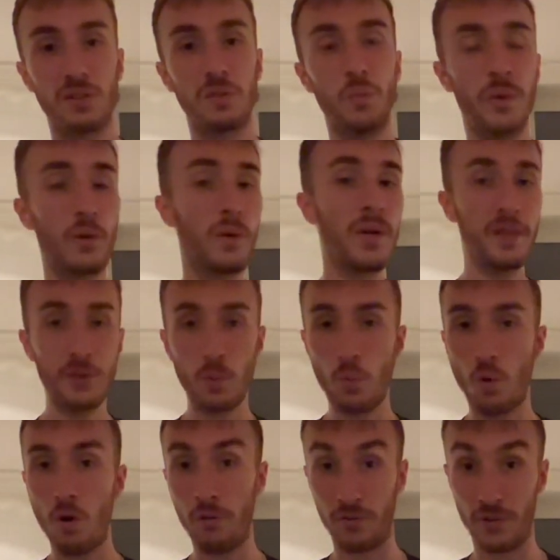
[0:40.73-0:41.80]
we don't need the
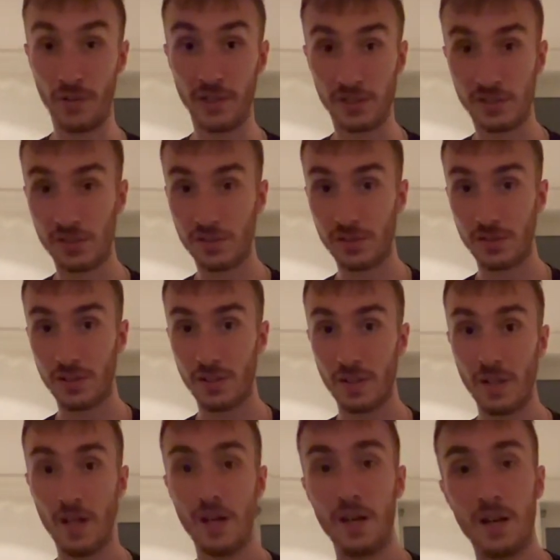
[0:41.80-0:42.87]
wall for this.
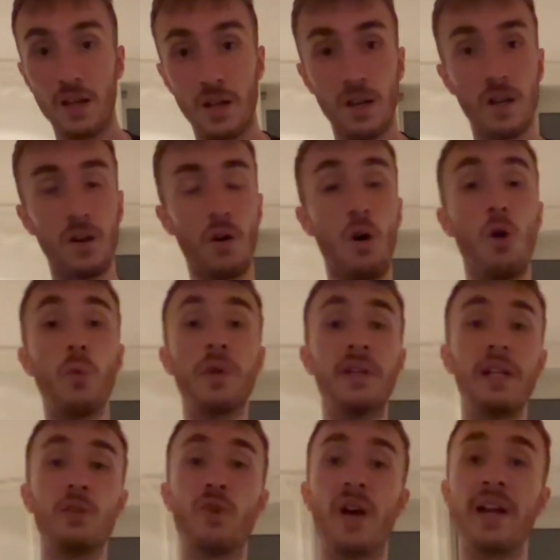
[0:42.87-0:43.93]
All we
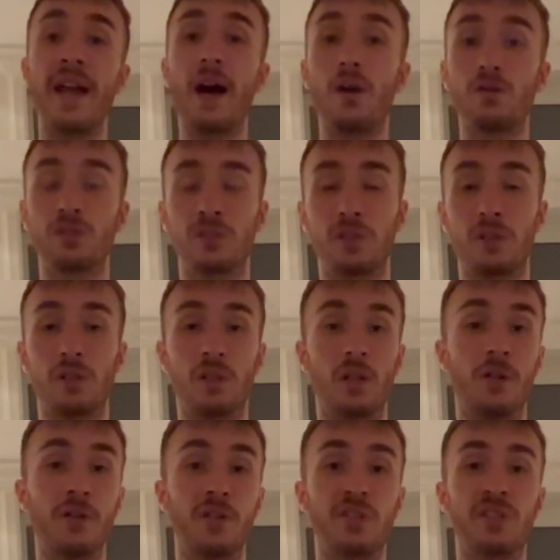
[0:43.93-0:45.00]
need right now is to
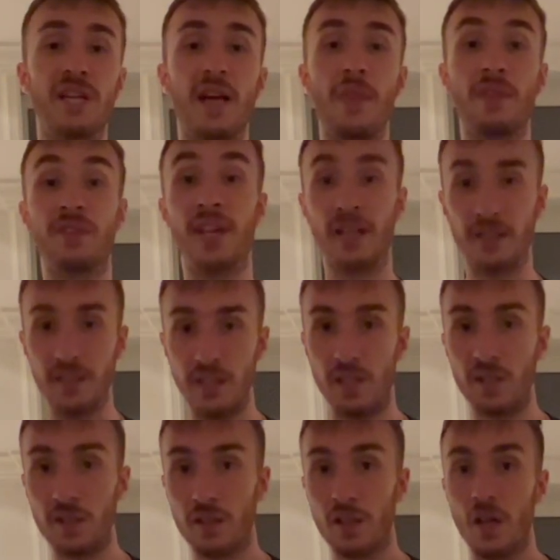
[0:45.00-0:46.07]
understand the
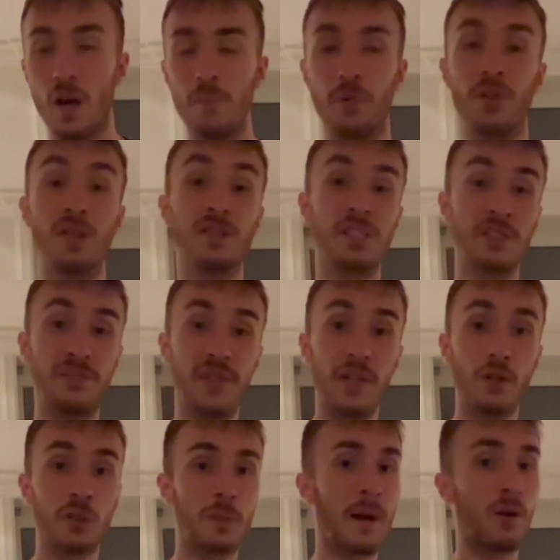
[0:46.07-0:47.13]
technique, because this video
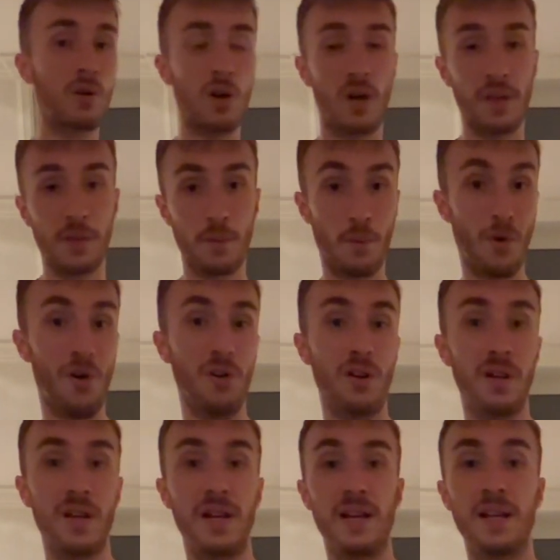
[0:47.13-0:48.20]
is about cutting the ball.
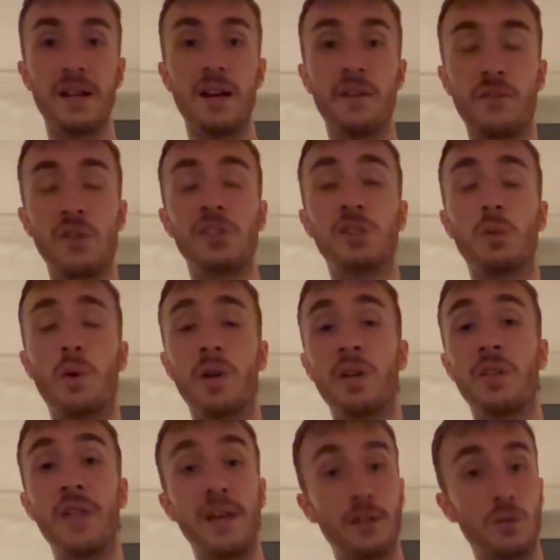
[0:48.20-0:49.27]
First, I want to
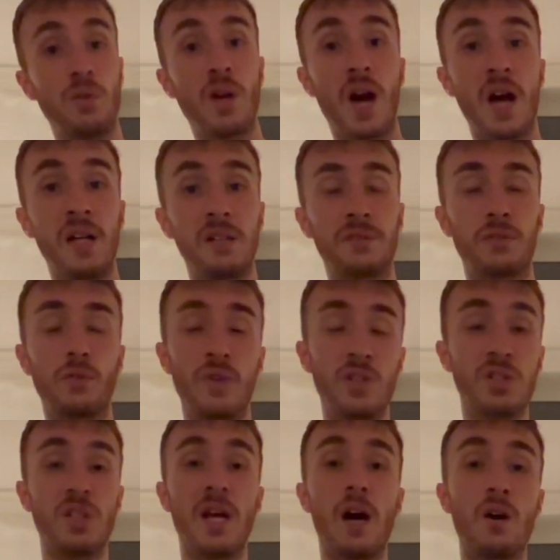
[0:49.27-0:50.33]
thank you guys for
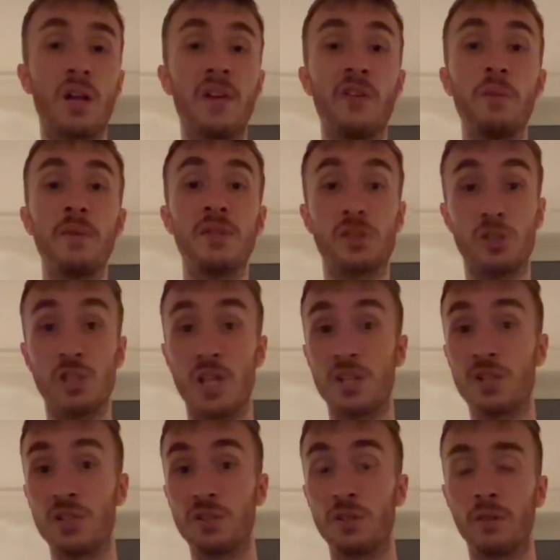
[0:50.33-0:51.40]
reaching out, giving me
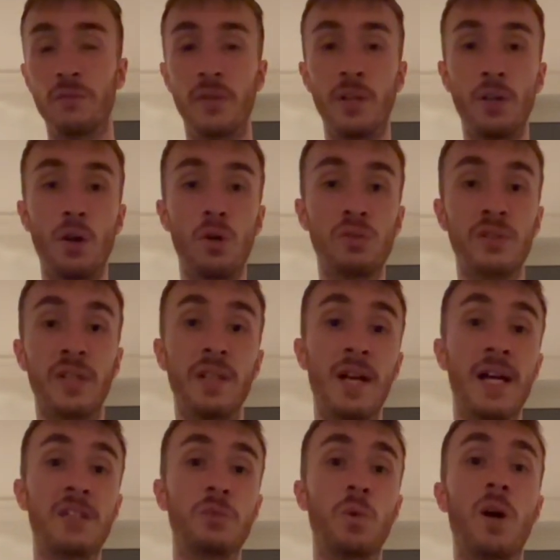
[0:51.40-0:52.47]
suggestions on videos that you
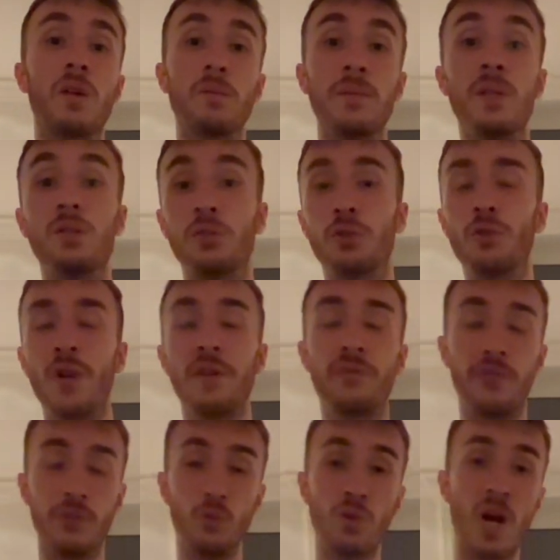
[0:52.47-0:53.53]
guys want me to create for
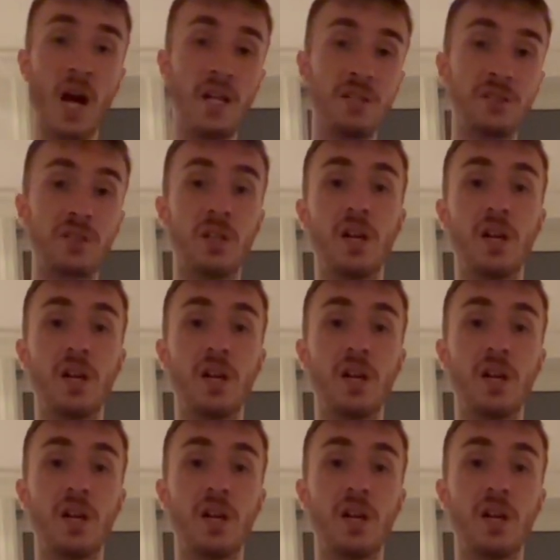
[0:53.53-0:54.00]
you guys.